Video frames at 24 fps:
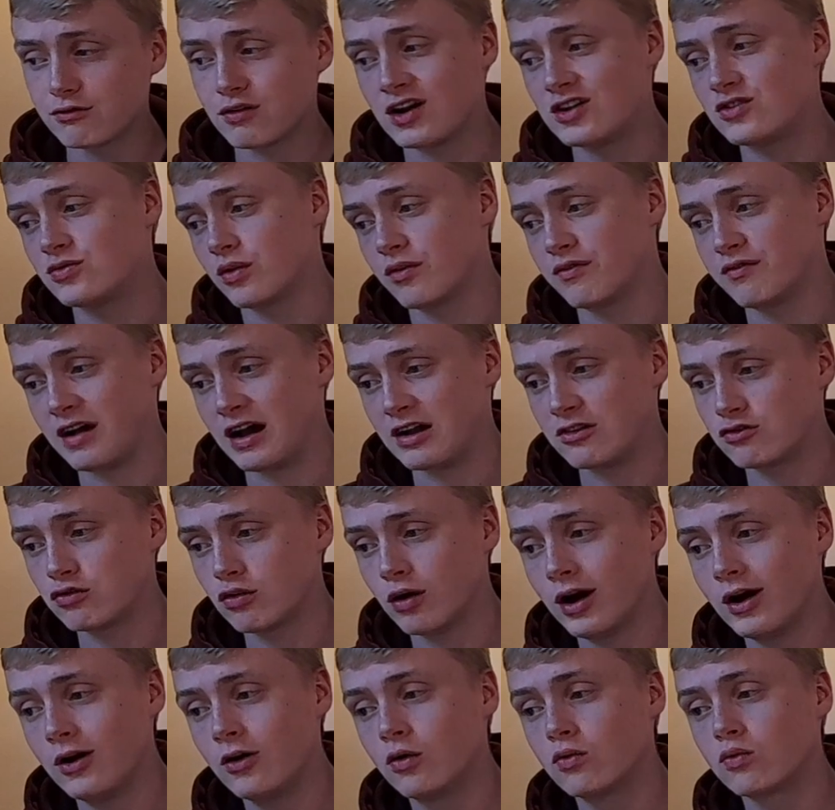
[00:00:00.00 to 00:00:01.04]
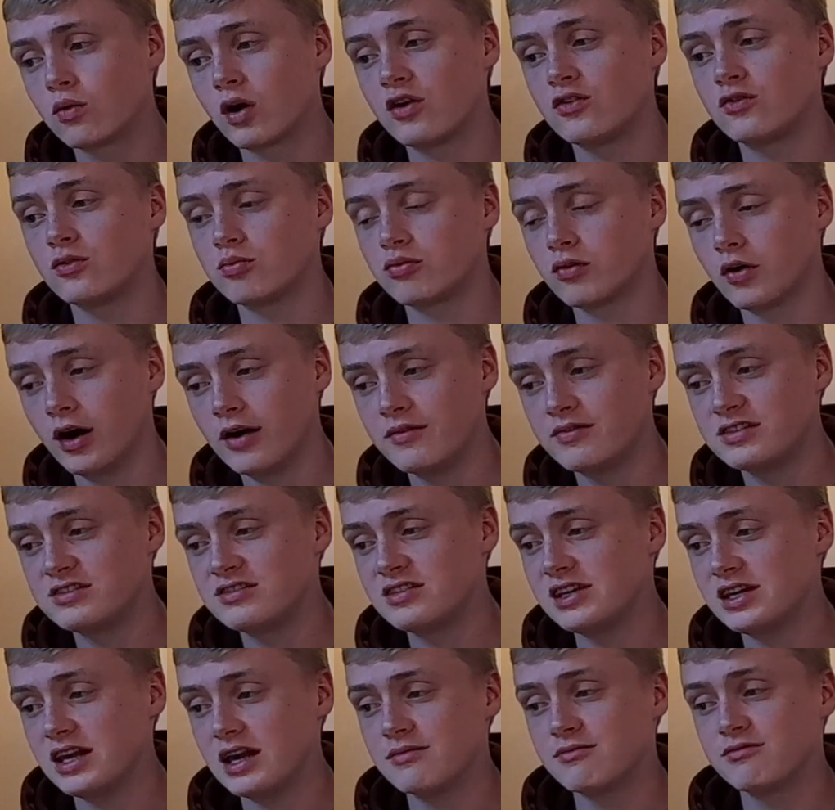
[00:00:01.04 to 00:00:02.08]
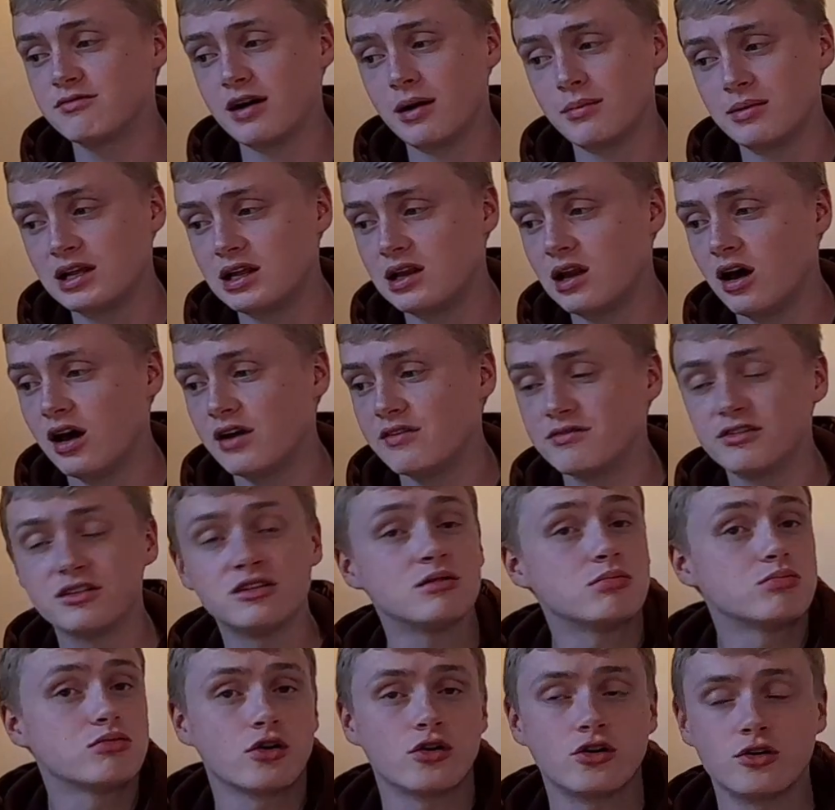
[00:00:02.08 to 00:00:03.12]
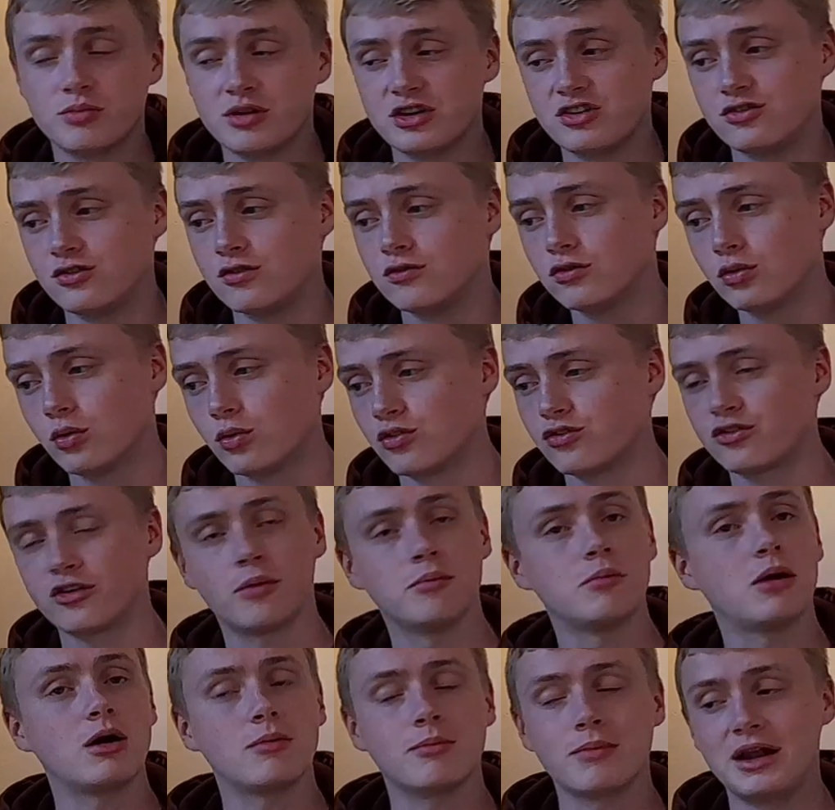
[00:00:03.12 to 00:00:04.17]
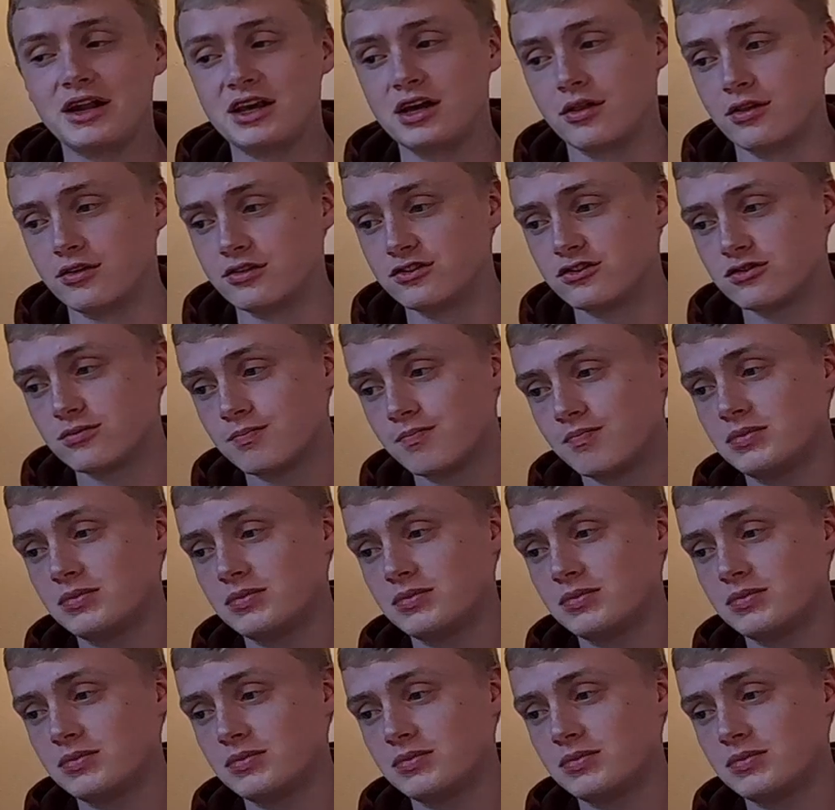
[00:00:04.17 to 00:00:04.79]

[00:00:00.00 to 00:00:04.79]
right to a fair trial, right to privacy and family life, and the prohibition of torture, among many others.